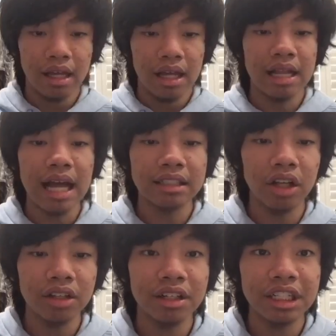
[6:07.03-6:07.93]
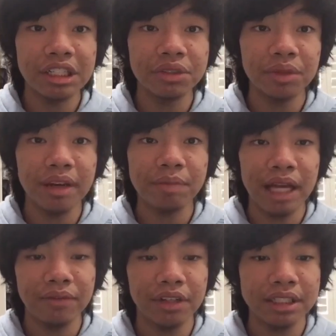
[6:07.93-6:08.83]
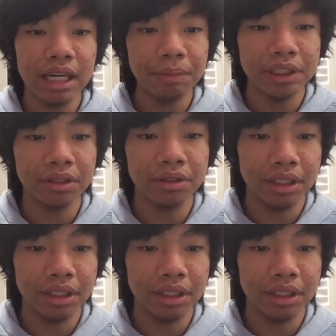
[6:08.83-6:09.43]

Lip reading: And that's all the good news we have planned for this episode.